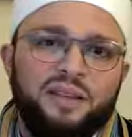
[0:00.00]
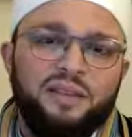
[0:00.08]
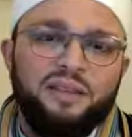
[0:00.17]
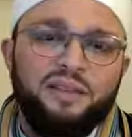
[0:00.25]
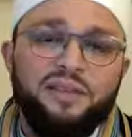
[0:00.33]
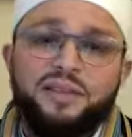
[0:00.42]

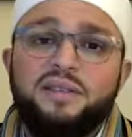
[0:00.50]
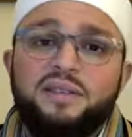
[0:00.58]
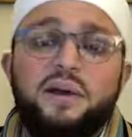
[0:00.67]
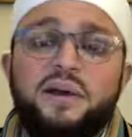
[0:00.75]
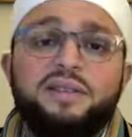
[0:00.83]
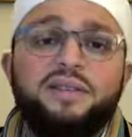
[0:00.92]
This is the
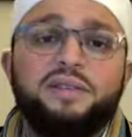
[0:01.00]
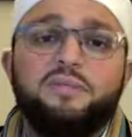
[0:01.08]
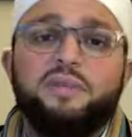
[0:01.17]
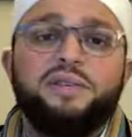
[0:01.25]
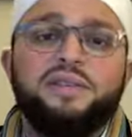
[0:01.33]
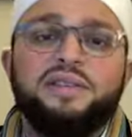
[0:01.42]
month,
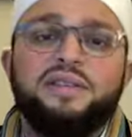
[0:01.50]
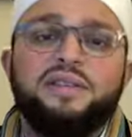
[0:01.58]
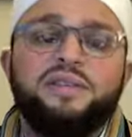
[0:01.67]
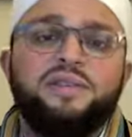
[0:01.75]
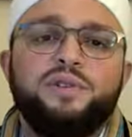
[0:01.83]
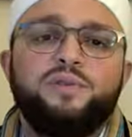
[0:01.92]
brothers and
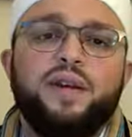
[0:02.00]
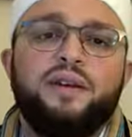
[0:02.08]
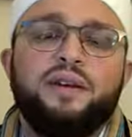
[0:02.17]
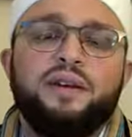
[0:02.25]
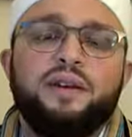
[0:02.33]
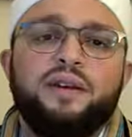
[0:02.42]
sisters,
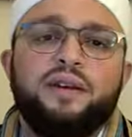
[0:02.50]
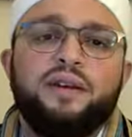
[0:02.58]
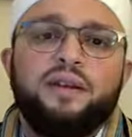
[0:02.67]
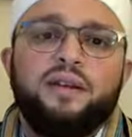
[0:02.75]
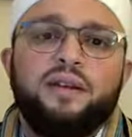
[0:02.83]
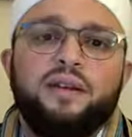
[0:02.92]
where
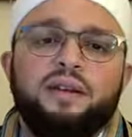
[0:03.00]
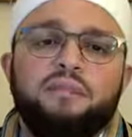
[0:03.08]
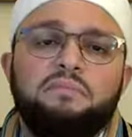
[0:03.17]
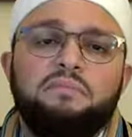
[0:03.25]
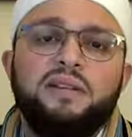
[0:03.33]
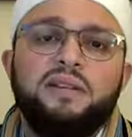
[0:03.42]

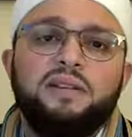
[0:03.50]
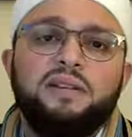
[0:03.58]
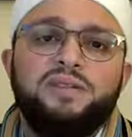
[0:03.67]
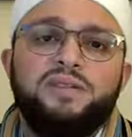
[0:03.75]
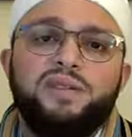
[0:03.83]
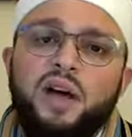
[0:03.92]
man
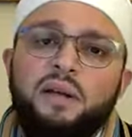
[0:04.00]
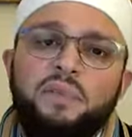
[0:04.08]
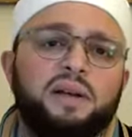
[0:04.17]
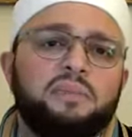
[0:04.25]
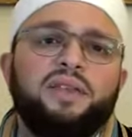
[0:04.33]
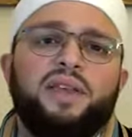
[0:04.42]
sama
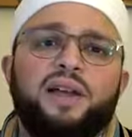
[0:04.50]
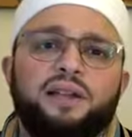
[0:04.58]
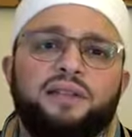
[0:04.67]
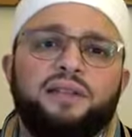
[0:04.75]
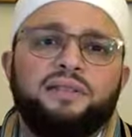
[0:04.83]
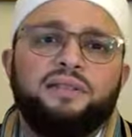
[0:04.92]

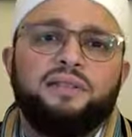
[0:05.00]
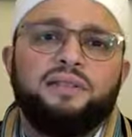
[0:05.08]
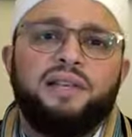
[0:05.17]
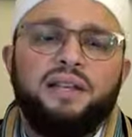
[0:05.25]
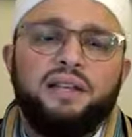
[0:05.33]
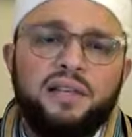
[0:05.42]
Ramadan
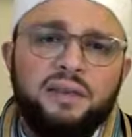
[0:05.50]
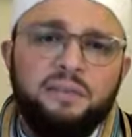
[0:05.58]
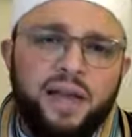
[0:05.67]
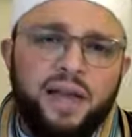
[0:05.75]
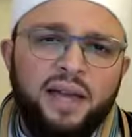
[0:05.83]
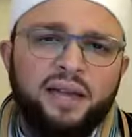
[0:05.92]

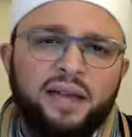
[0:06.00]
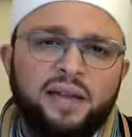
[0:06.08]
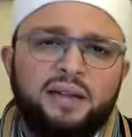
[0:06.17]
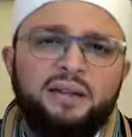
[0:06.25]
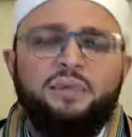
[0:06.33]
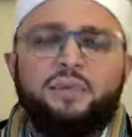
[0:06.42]

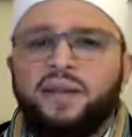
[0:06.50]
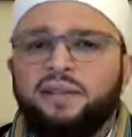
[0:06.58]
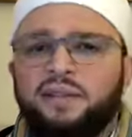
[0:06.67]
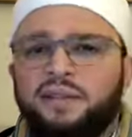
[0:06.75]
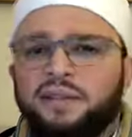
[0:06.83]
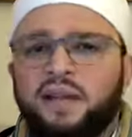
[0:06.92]
imanan wa
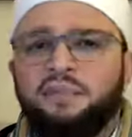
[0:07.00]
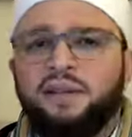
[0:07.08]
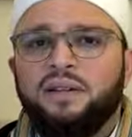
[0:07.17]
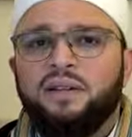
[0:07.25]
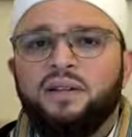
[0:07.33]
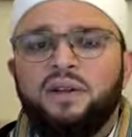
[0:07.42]

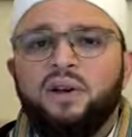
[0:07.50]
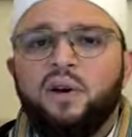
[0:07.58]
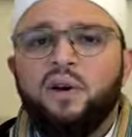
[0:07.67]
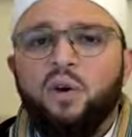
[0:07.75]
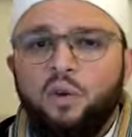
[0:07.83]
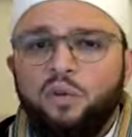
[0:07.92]
ihtisaban
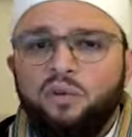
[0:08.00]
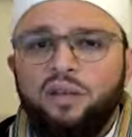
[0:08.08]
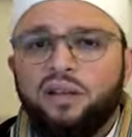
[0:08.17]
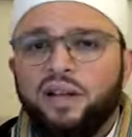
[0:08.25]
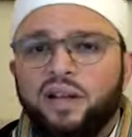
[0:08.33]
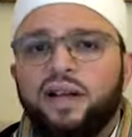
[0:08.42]

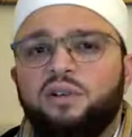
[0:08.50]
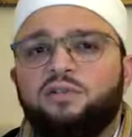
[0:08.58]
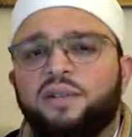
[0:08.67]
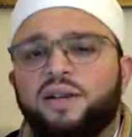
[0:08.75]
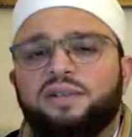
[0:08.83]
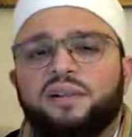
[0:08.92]
ghufira lahu
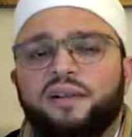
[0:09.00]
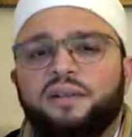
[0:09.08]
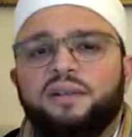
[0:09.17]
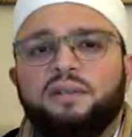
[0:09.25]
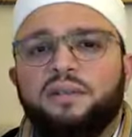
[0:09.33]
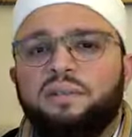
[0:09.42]
ma
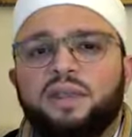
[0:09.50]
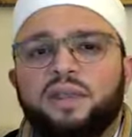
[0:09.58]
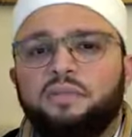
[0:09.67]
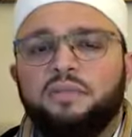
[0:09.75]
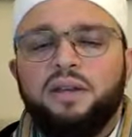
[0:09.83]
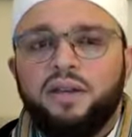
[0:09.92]
taqaddama min
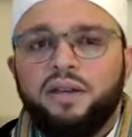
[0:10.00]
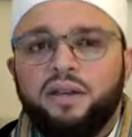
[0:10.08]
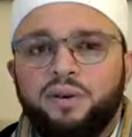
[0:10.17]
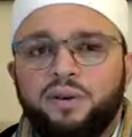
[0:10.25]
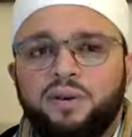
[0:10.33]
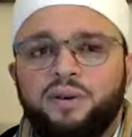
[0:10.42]
dhanbihi, that
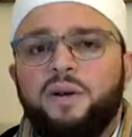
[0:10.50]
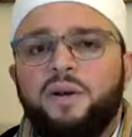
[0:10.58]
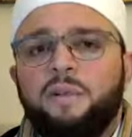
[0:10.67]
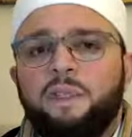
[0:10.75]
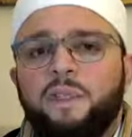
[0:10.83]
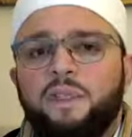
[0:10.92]
those
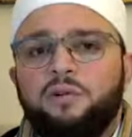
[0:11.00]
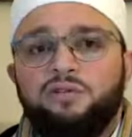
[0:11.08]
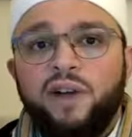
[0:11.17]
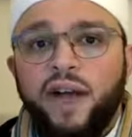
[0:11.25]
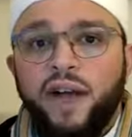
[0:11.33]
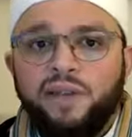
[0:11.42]
who
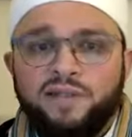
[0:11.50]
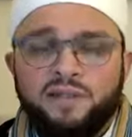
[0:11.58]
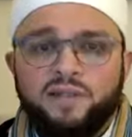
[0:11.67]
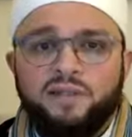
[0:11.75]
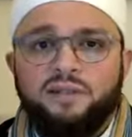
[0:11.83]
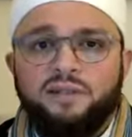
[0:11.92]
fast,